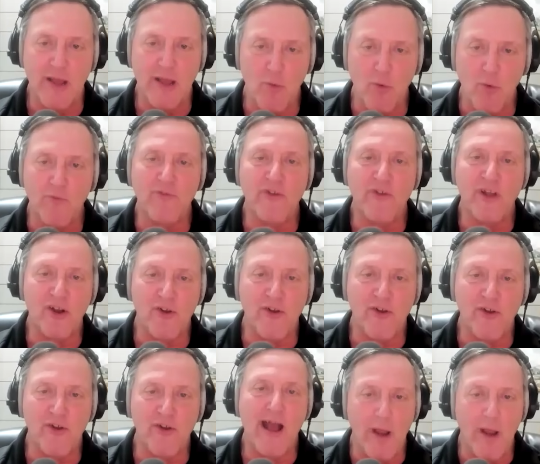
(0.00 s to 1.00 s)
They will figure
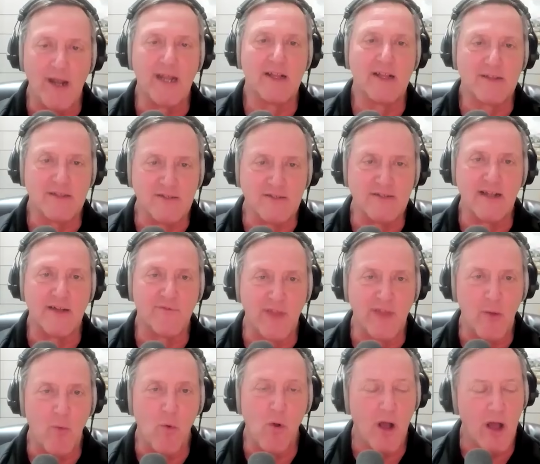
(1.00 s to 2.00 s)
out a way to get the
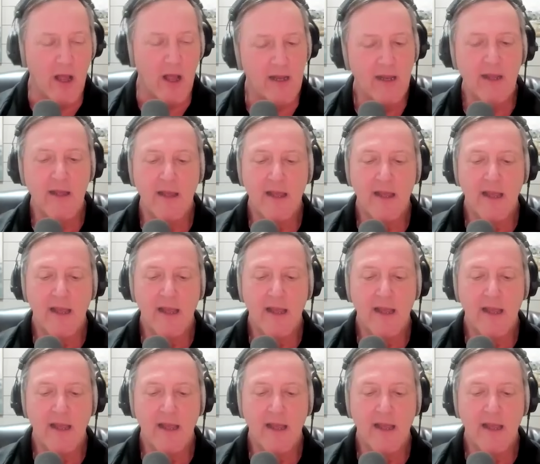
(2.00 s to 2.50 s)
stuff they want.